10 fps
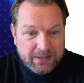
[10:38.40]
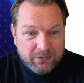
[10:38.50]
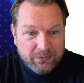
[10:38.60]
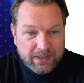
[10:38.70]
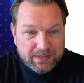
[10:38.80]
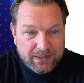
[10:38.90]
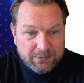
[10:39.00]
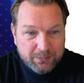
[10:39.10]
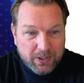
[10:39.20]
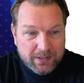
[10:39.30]
need to fix
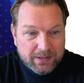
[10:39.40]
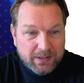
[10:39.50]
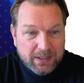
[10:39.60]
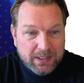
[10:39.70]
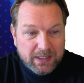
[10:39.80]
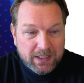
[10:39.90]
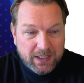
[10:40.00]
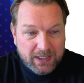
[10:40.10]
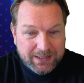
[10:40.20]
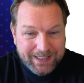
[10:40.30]
this part.
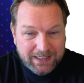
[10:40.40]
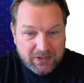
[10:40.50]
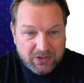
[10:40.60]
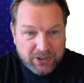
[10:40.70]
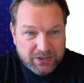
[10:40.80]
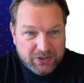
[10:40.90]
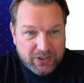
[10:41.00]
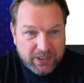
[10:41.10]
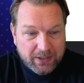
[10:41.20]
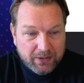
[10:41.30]
Get in
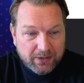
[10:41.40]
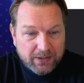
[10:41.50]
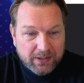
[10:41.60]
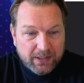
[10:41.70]
touch here.